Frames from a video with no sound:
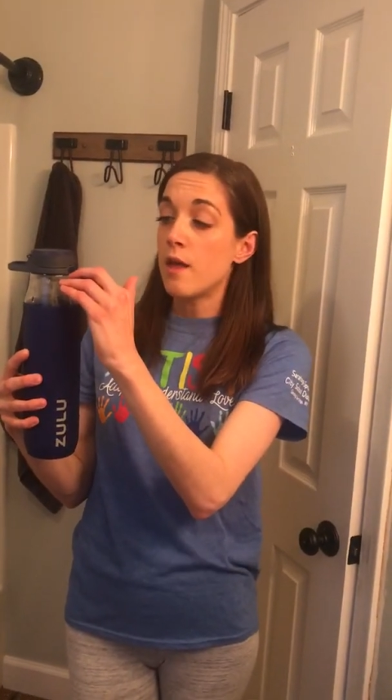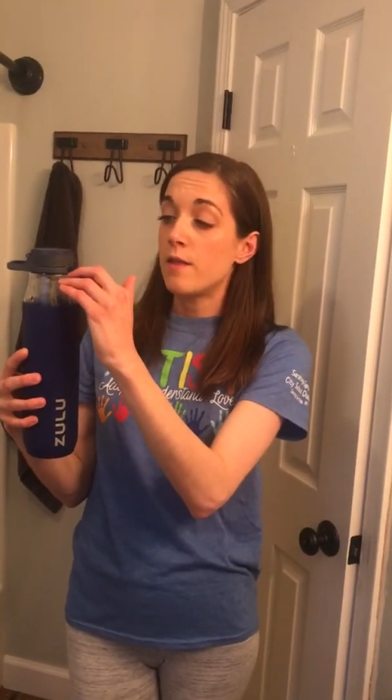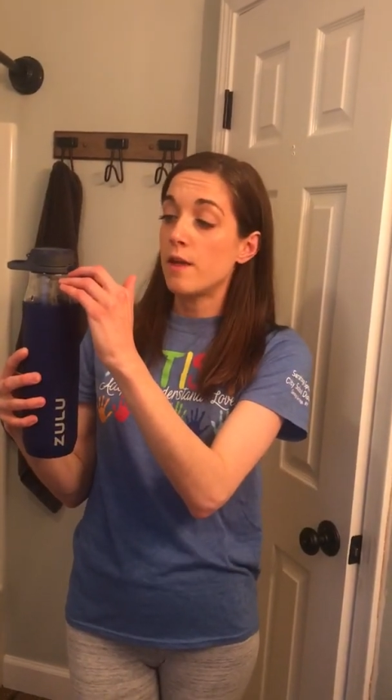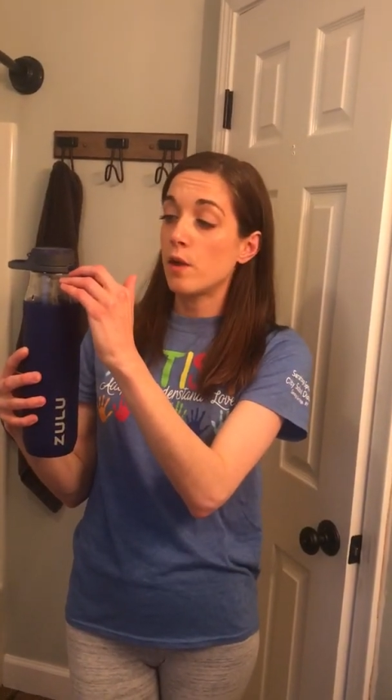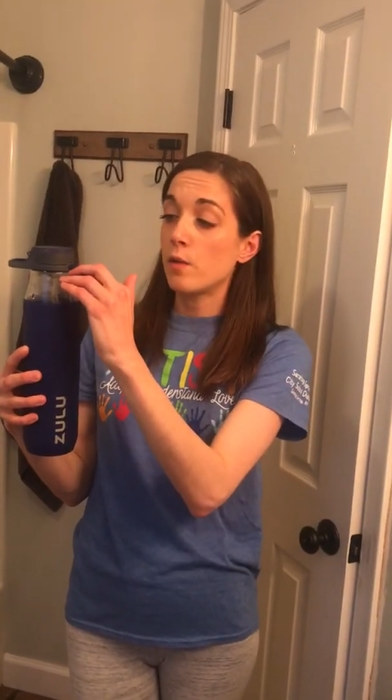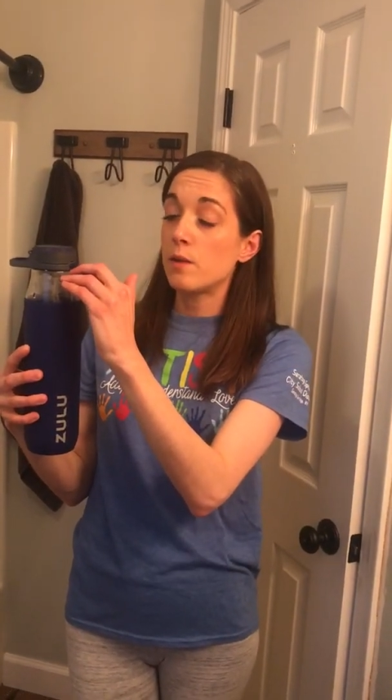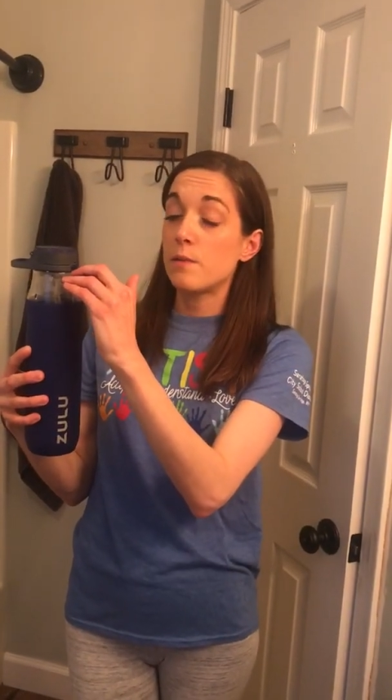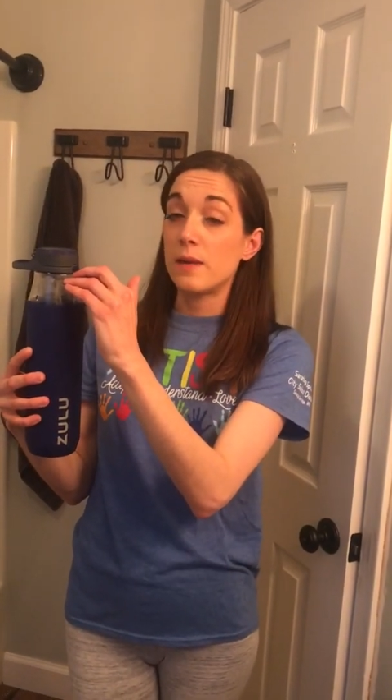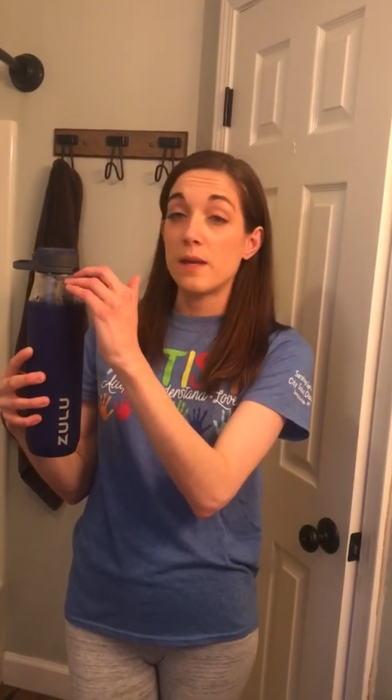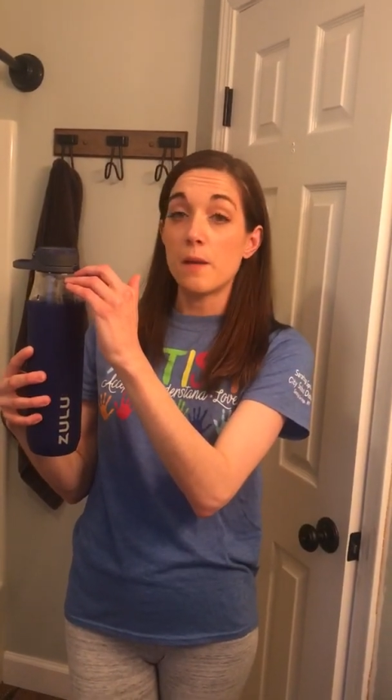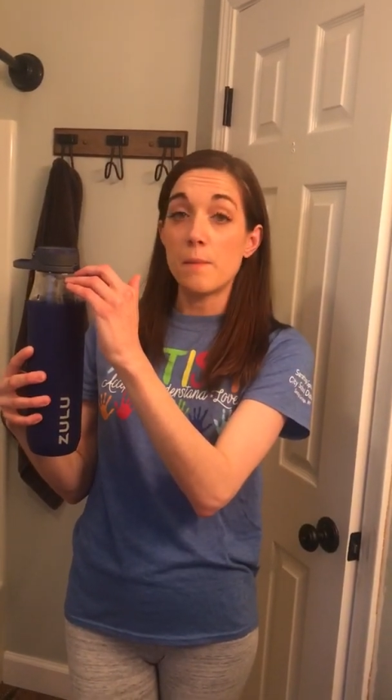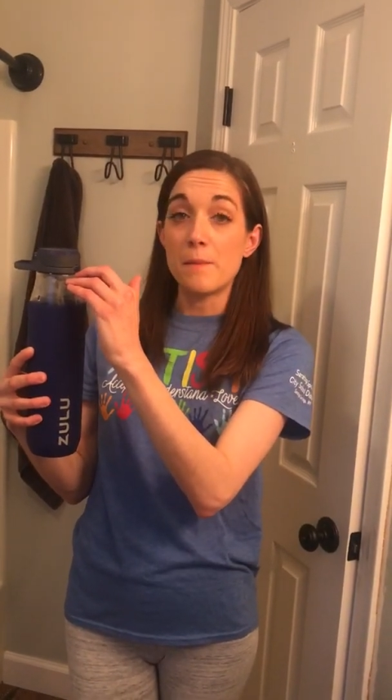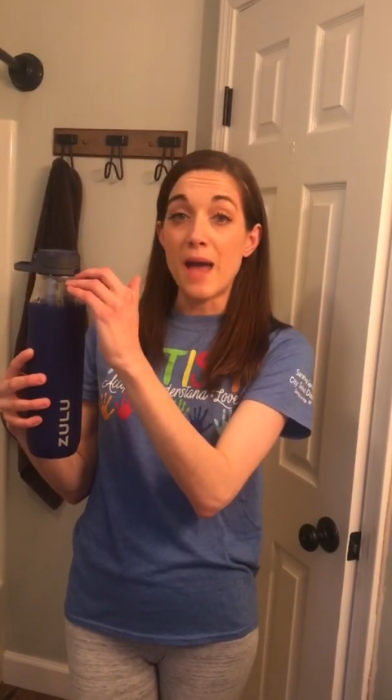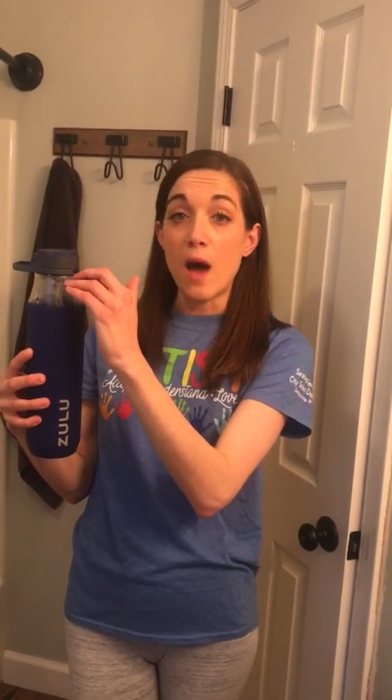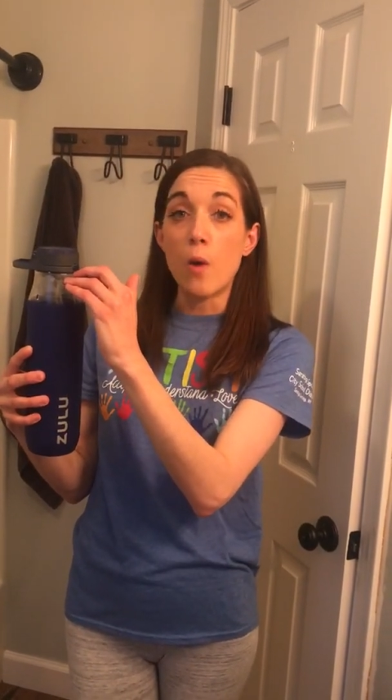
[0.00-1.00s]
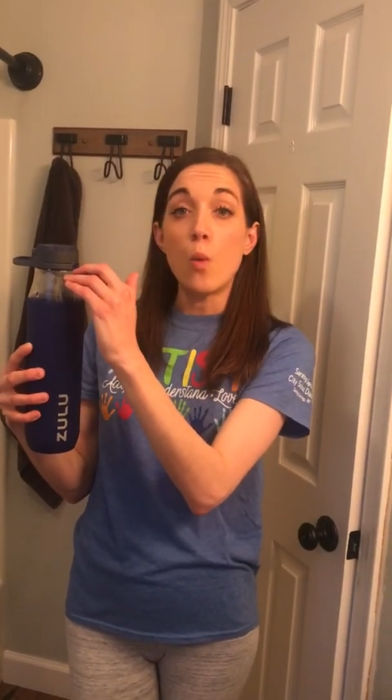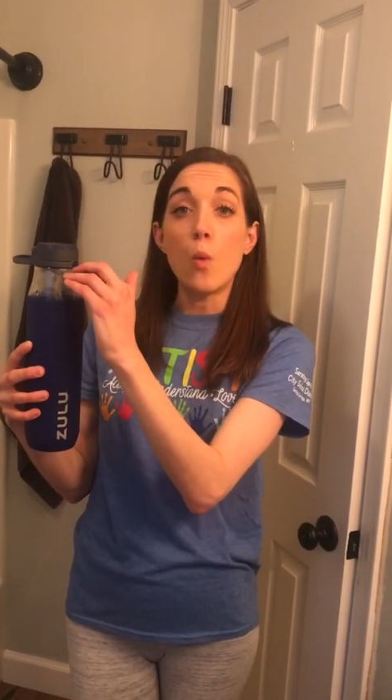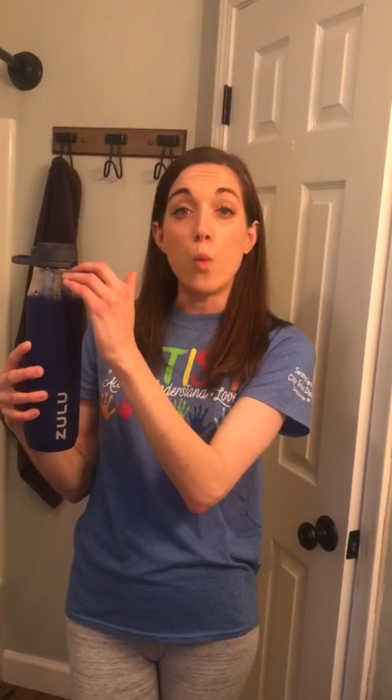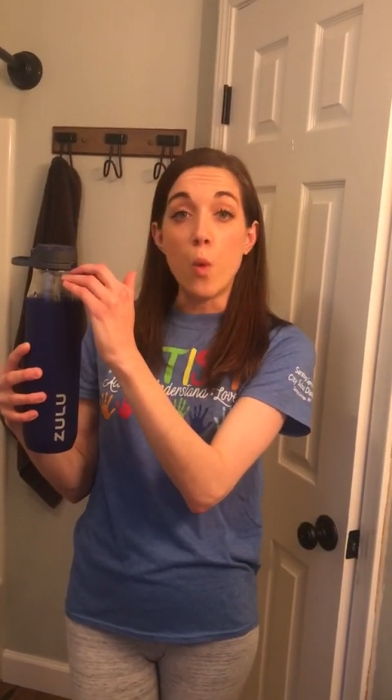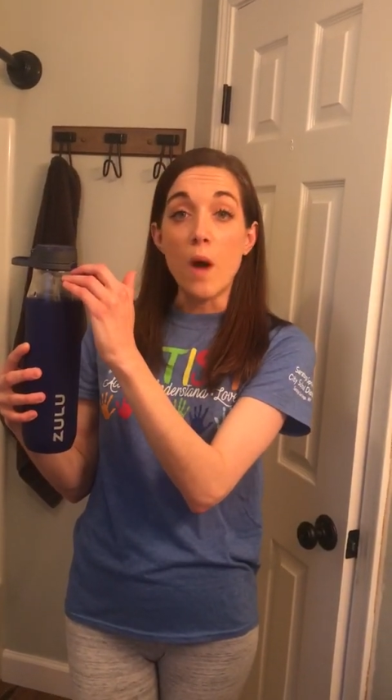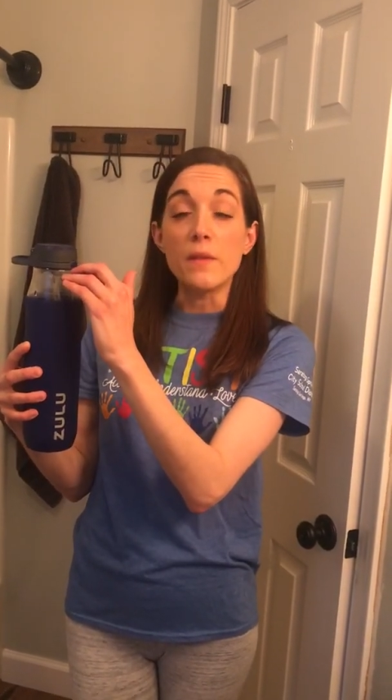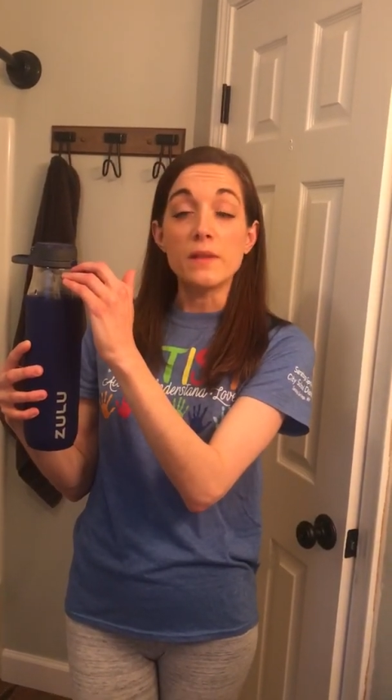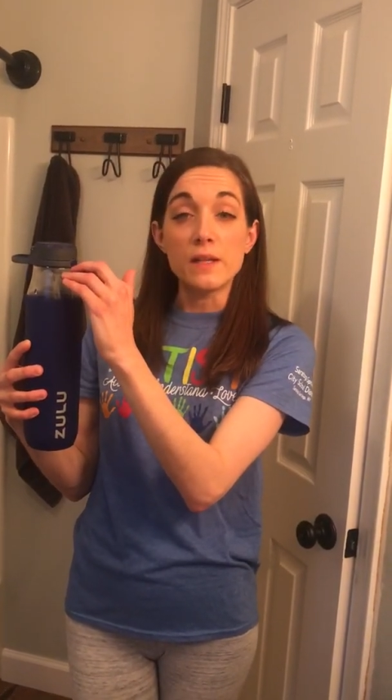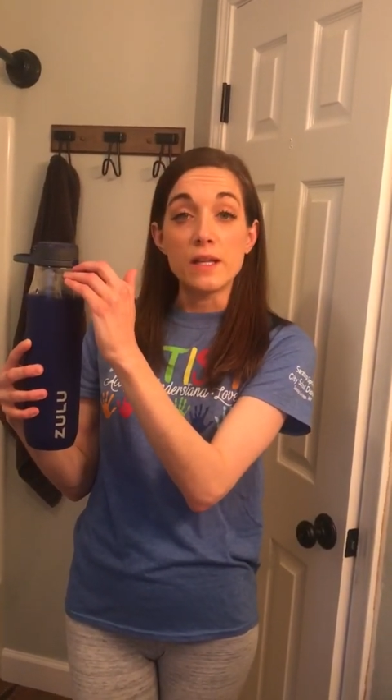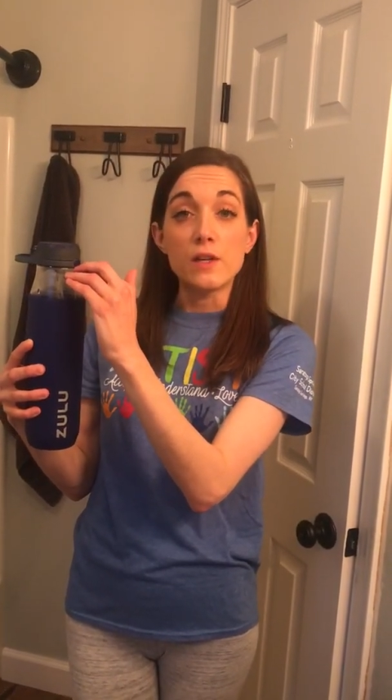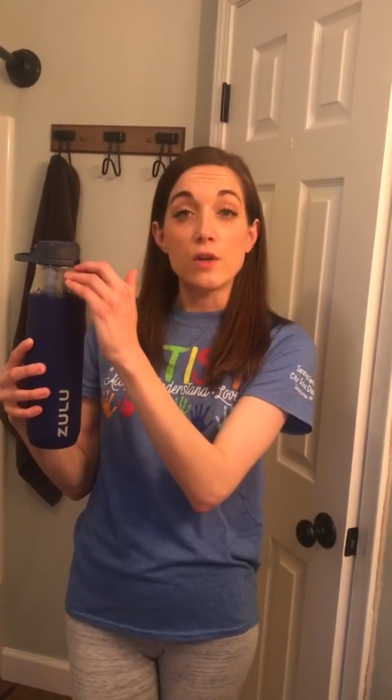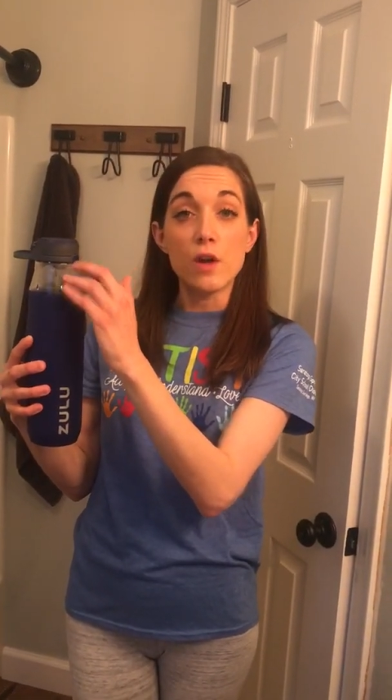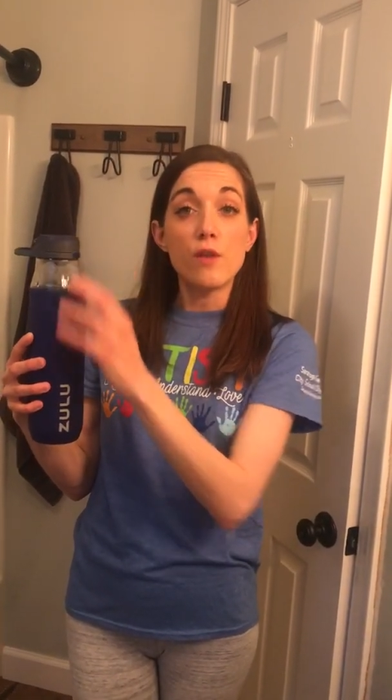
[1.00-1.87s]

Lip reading: there would be about 1 liter